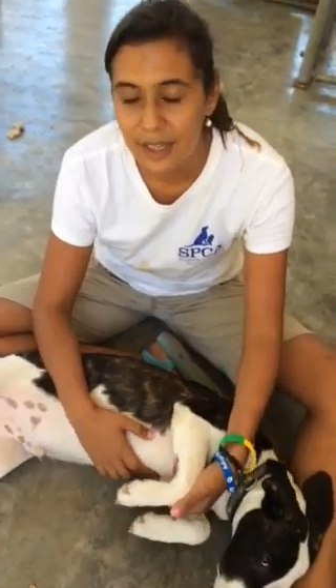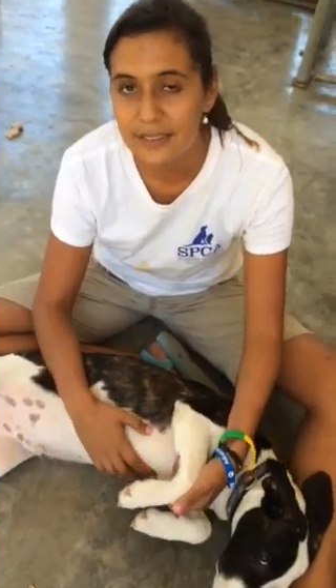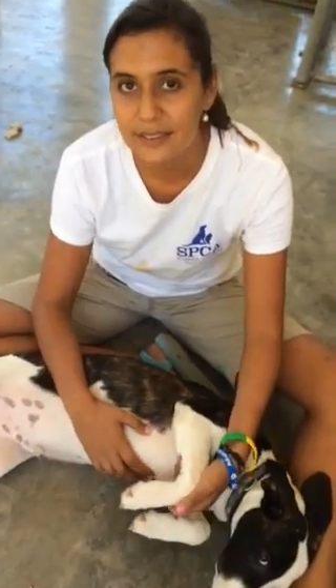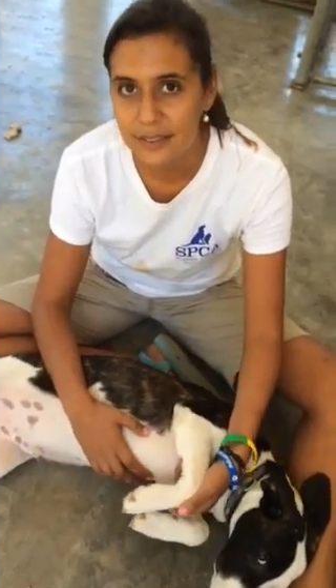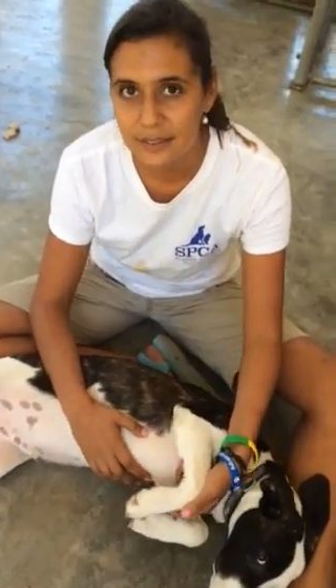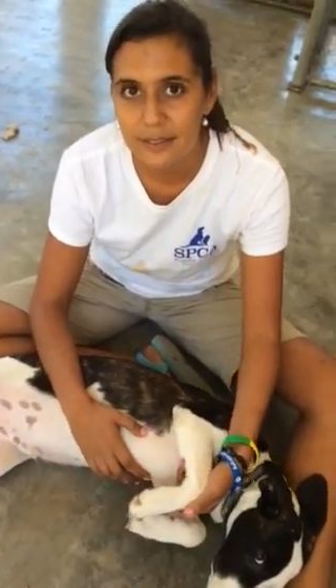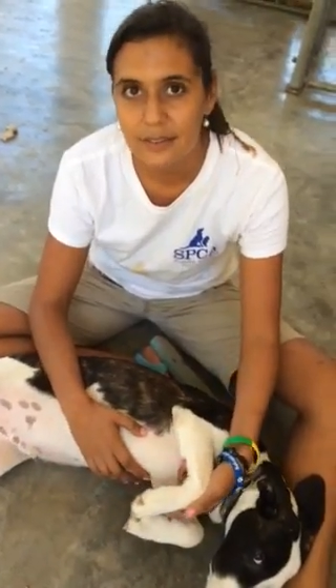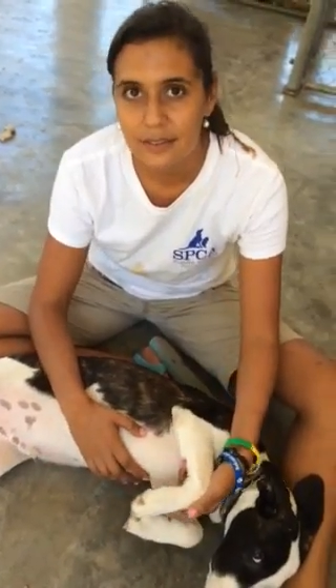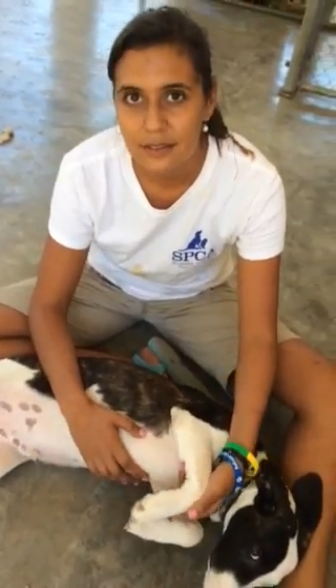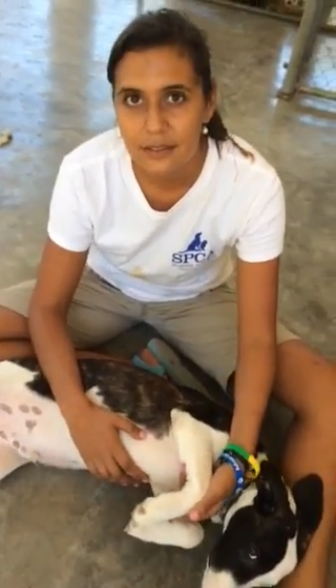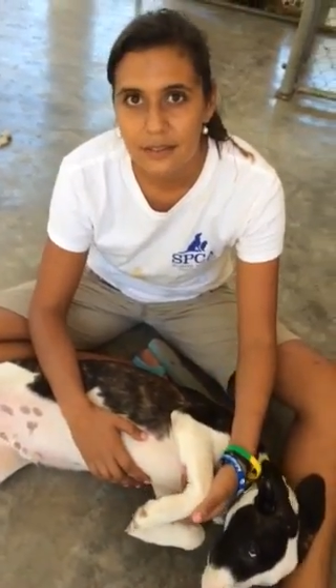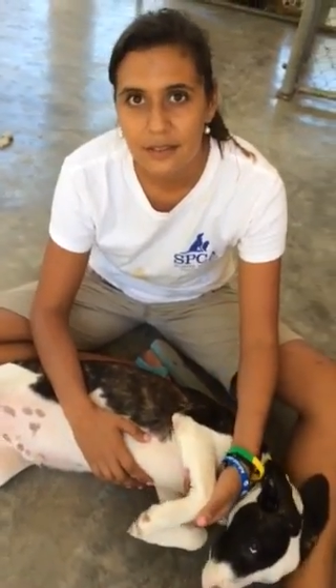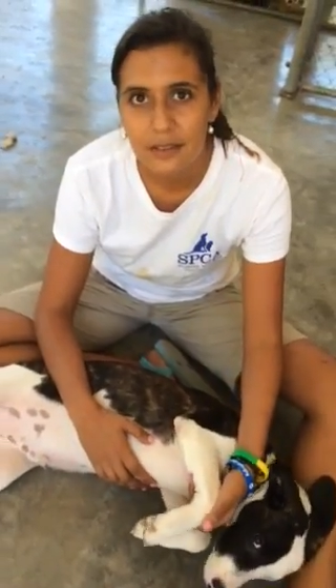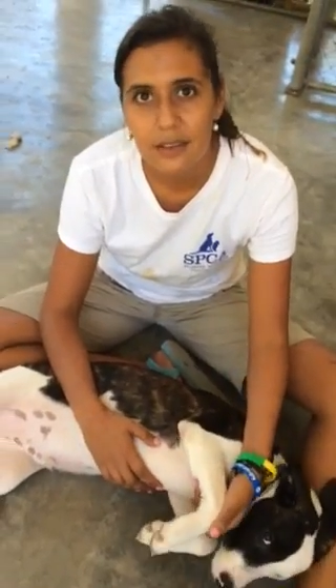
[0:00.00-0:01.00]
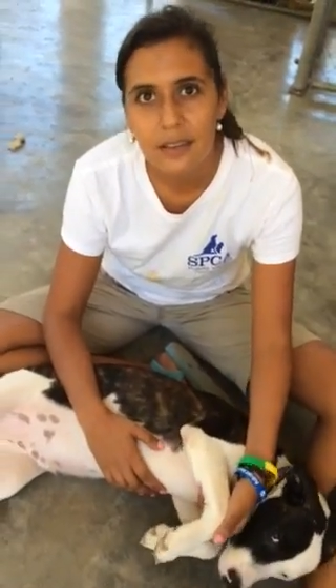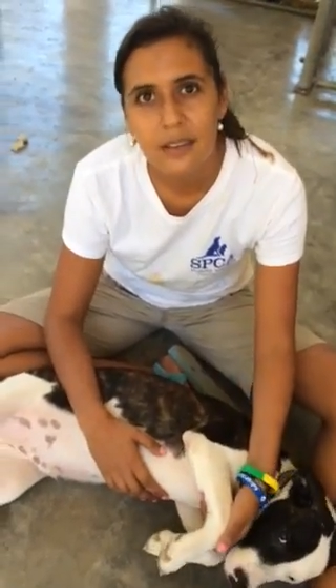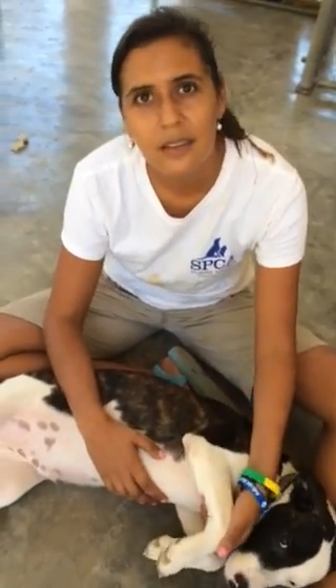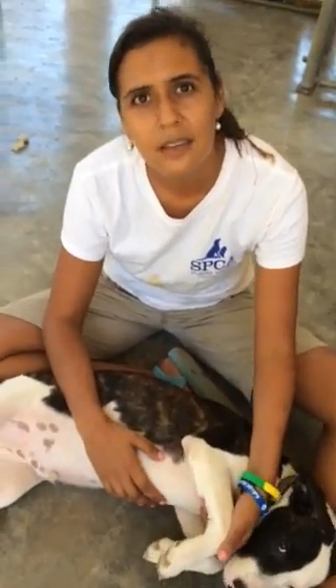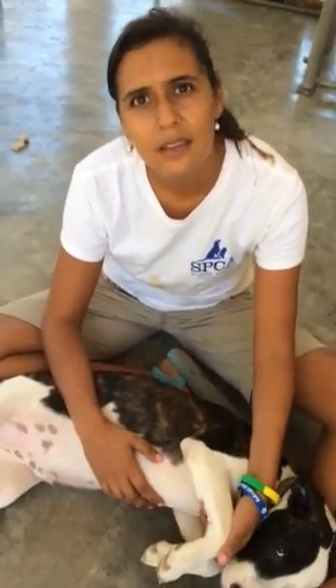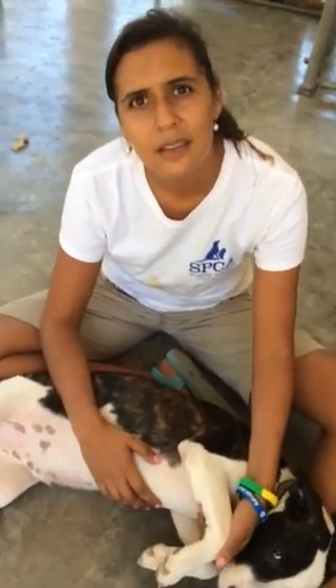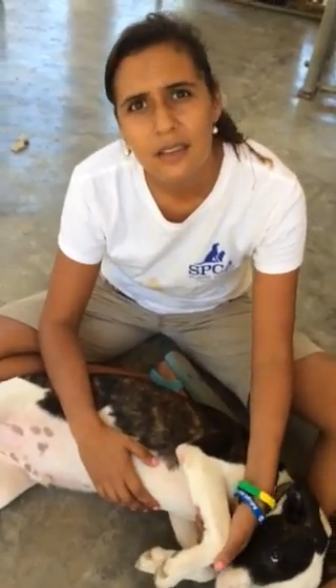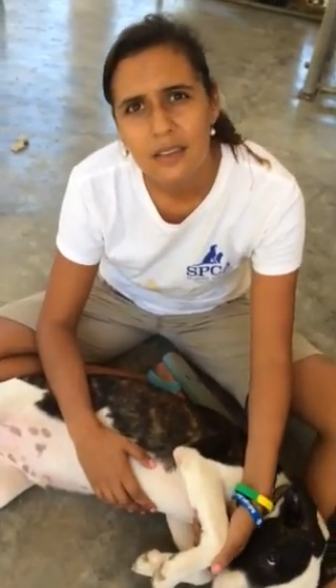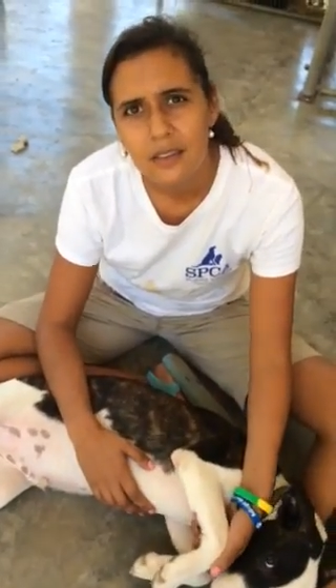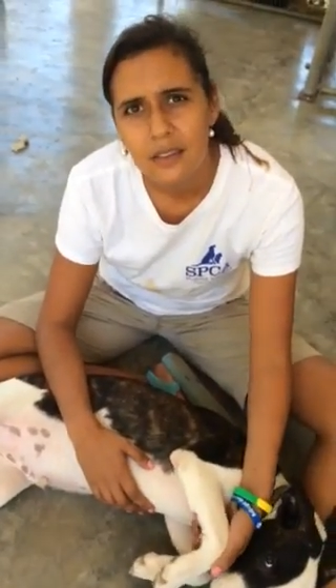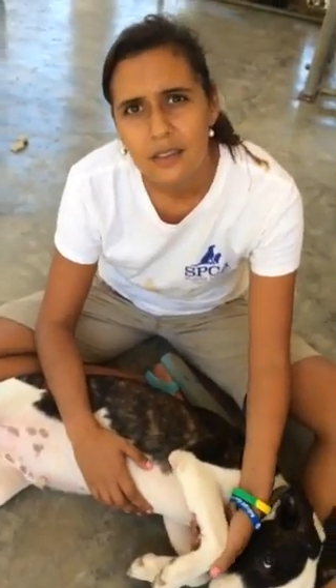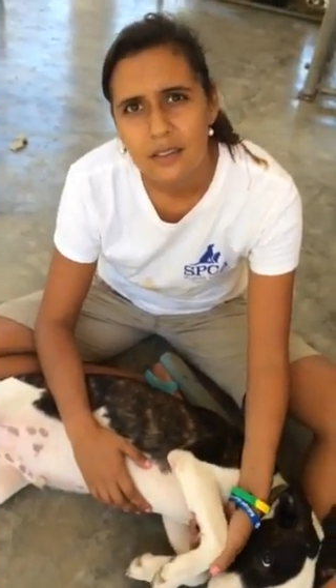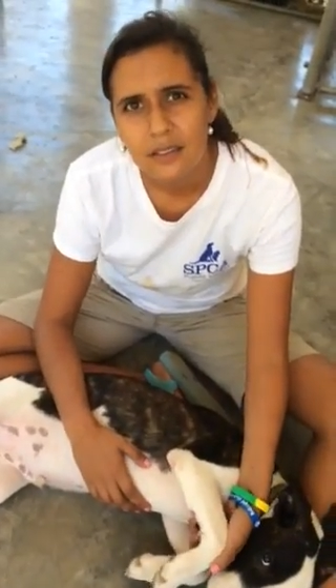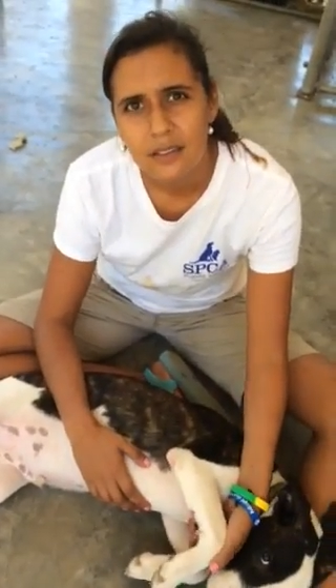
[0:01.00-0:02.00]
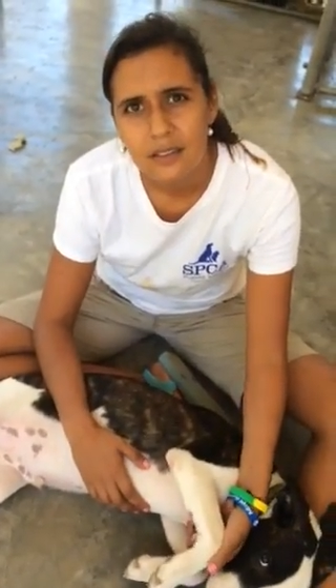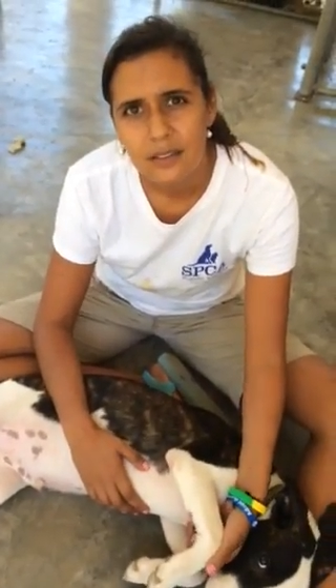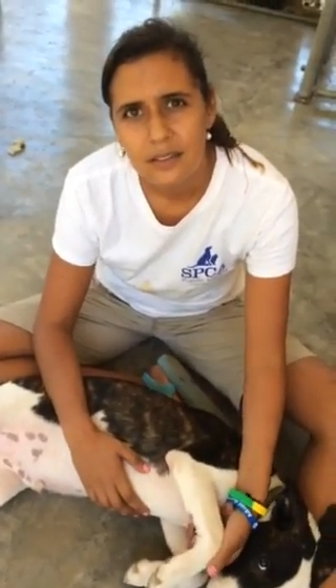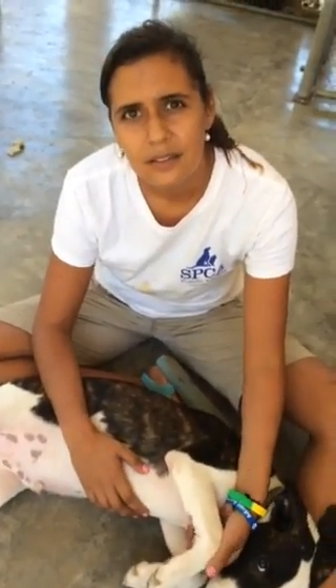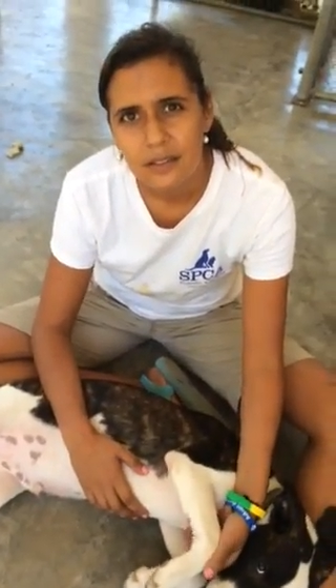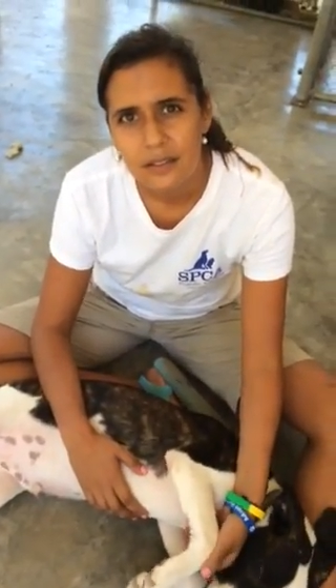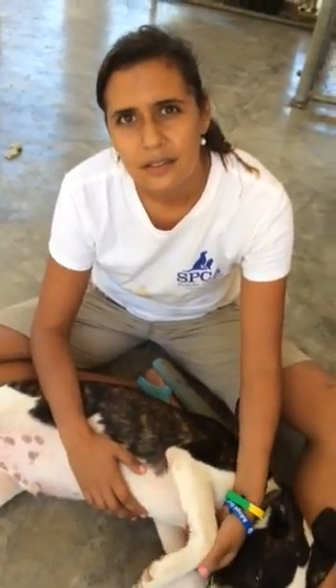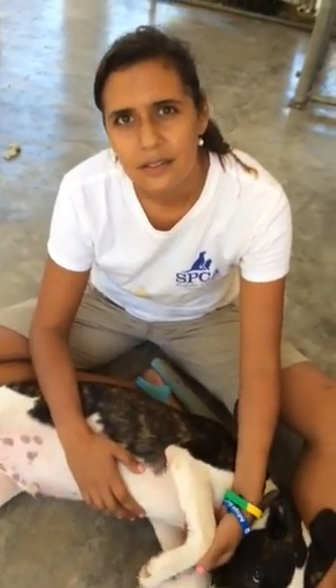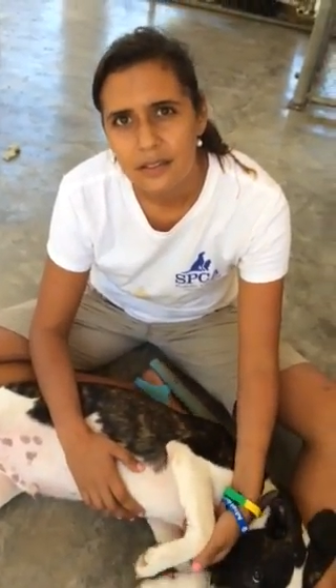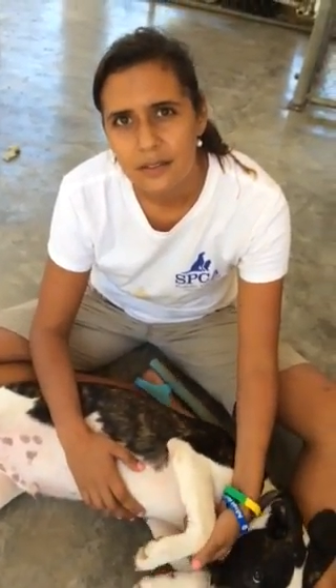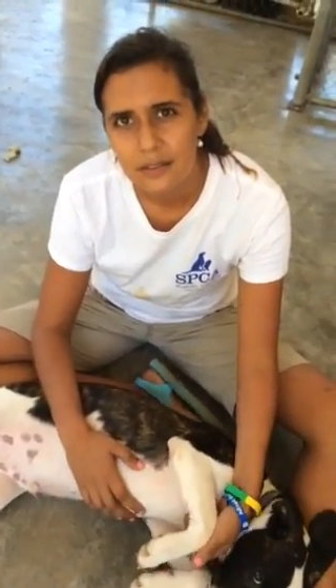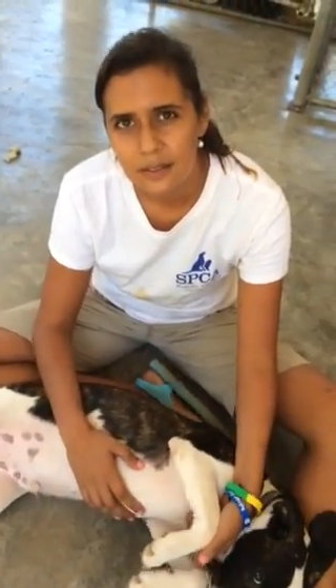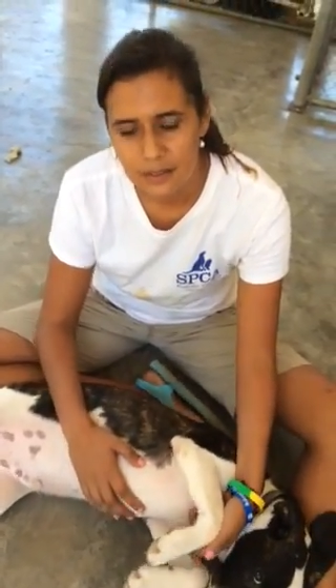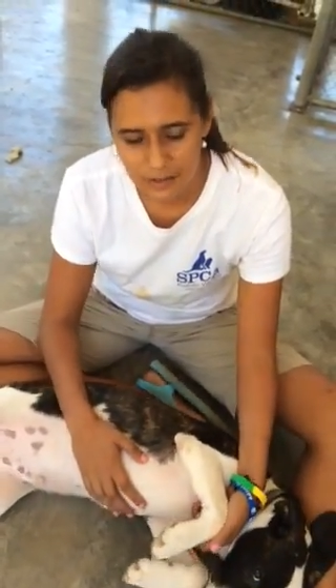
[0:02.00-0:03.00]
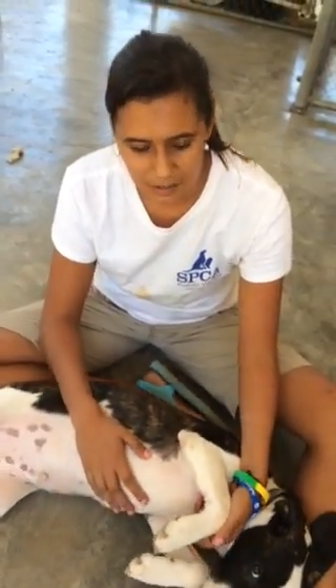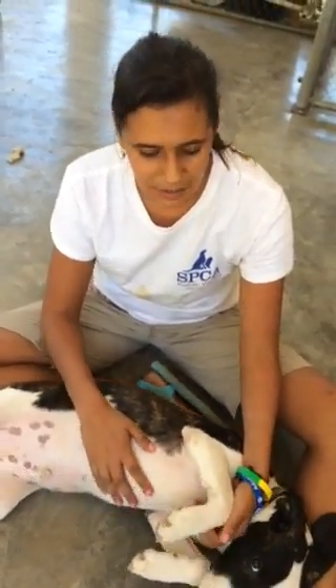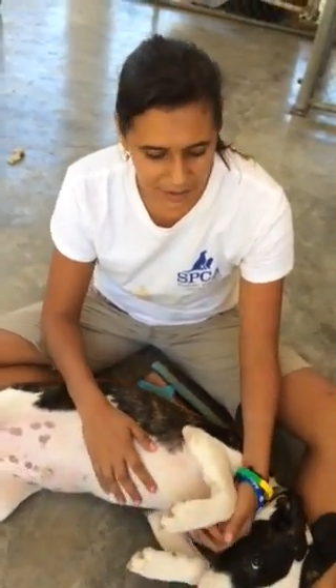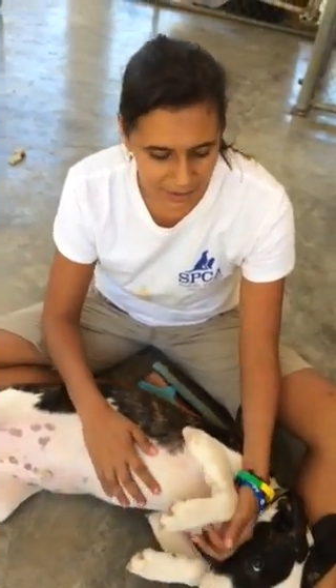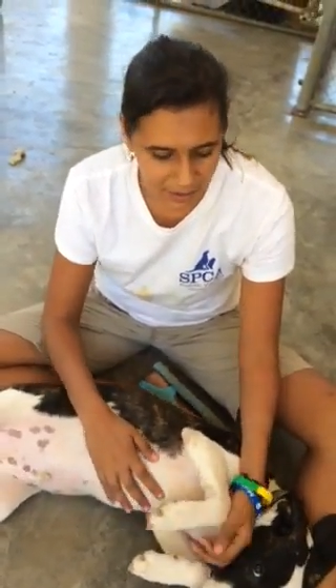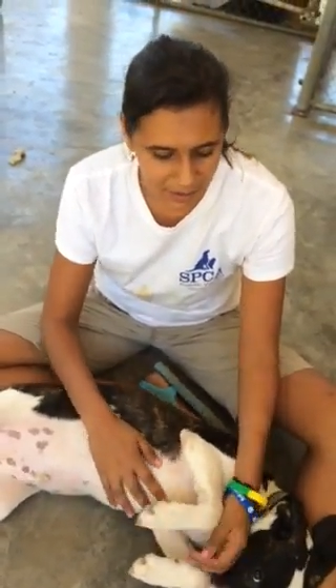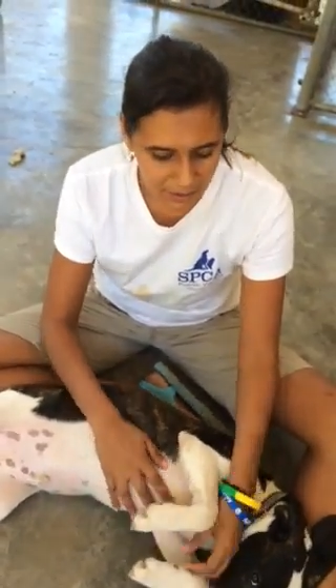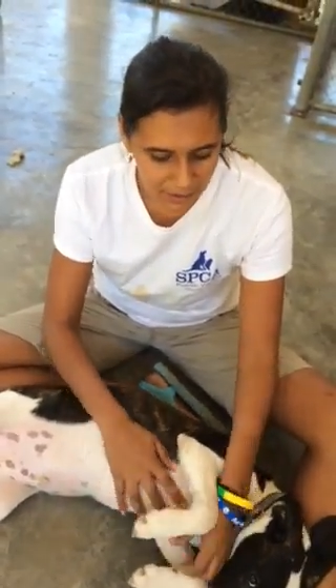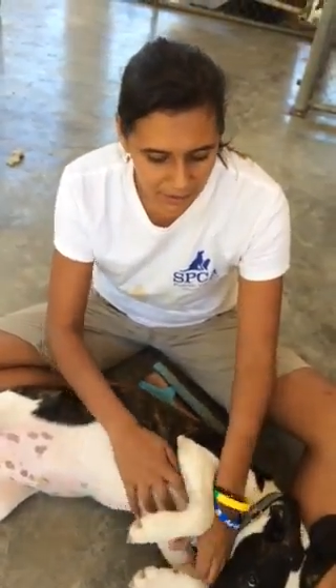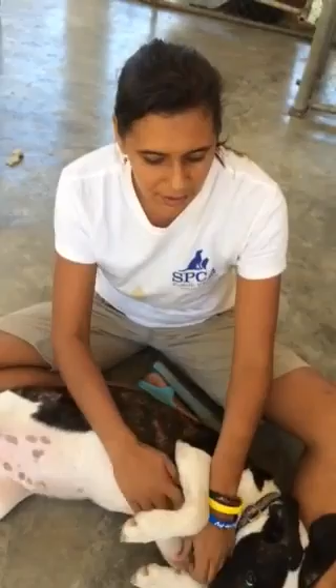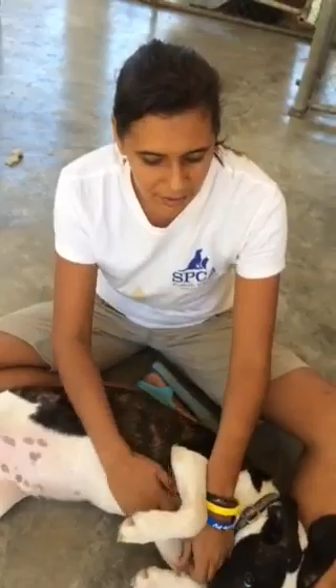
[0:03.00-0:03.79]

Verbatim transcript: Yes. What is what is the what is the chance of pit bulls getting adopted locally?